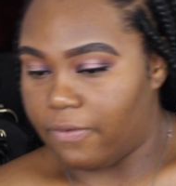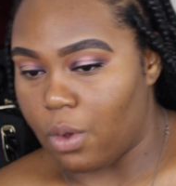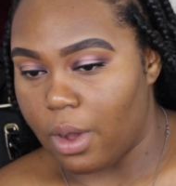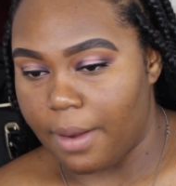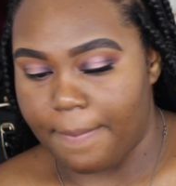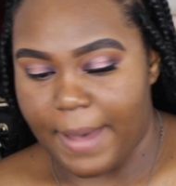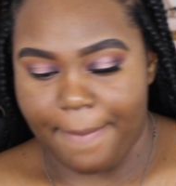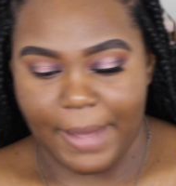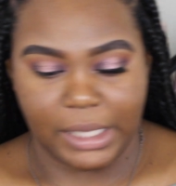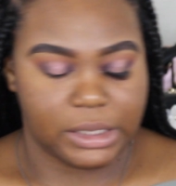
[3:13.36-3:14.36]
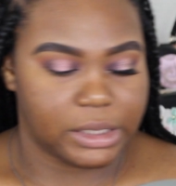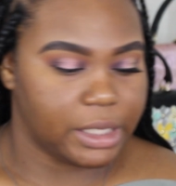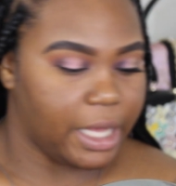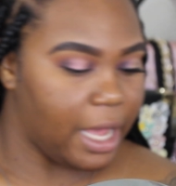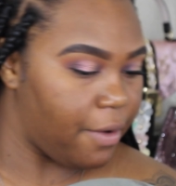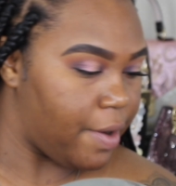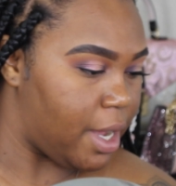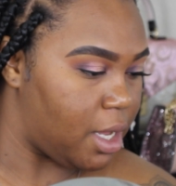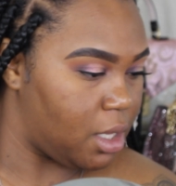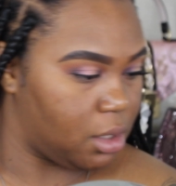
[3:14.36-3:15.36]
For my
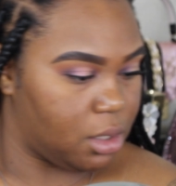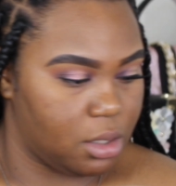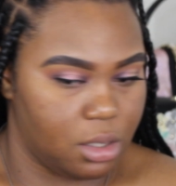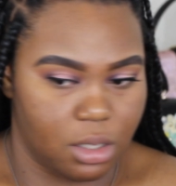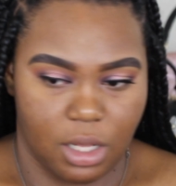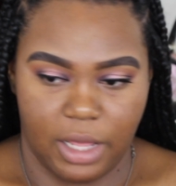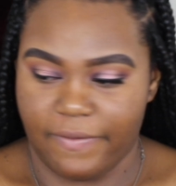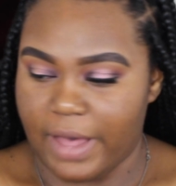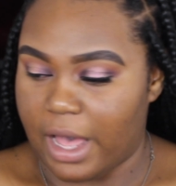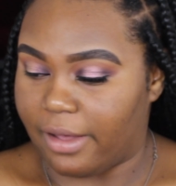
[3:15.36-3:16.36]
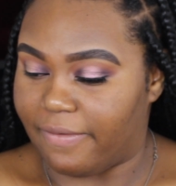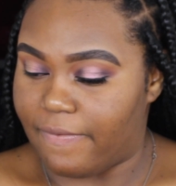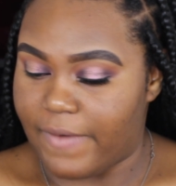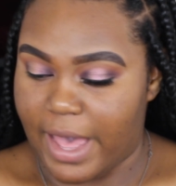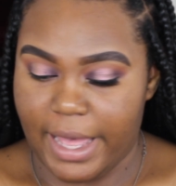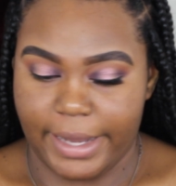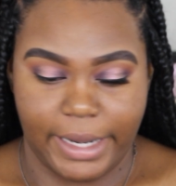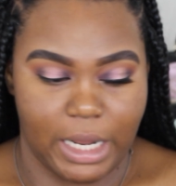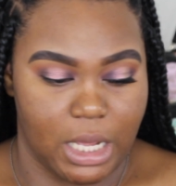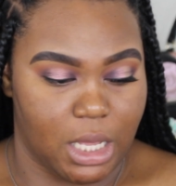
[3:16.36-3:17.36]
mascara, if I could
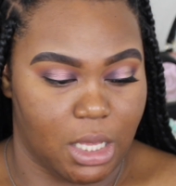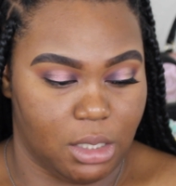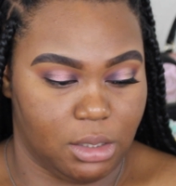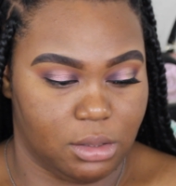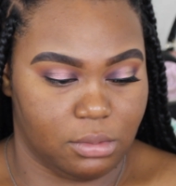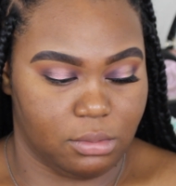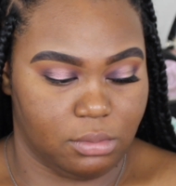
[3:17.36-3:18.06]
find it.